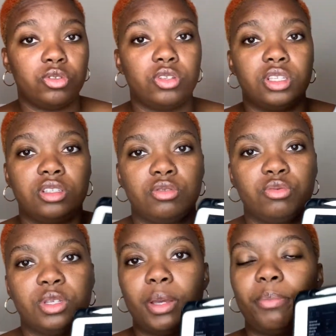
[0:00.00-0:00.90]
So this is
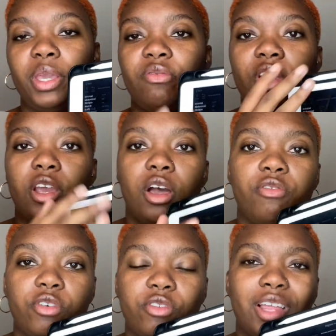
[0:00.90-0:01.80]
be very
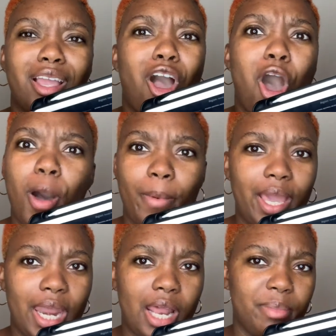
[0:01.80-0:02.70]
helpful for like all my
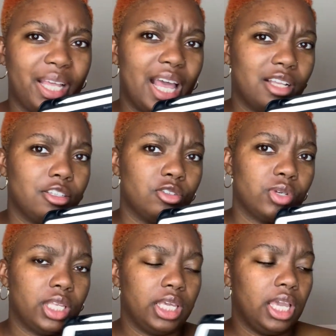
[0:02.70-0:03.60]
anatomy classes,
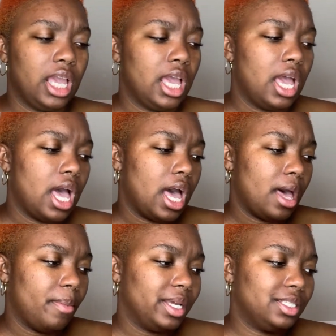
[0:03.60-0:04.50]
really.
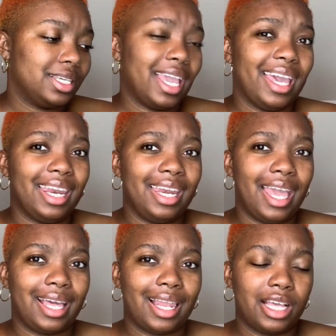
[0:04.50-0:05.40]
I took head and
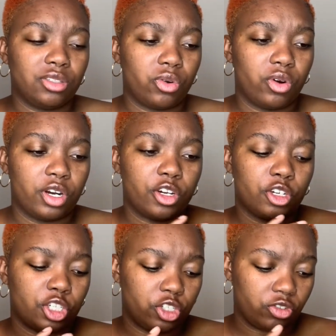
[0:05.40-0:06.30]
neck last
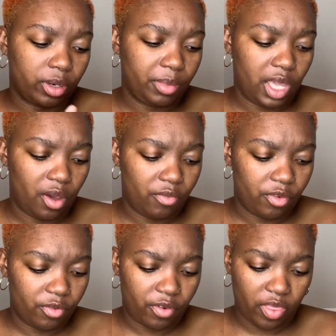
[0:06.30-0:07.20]
quarter, extremely
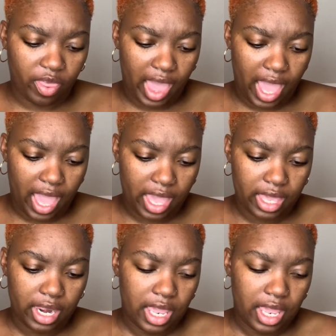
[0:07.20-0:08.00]
helpful for that.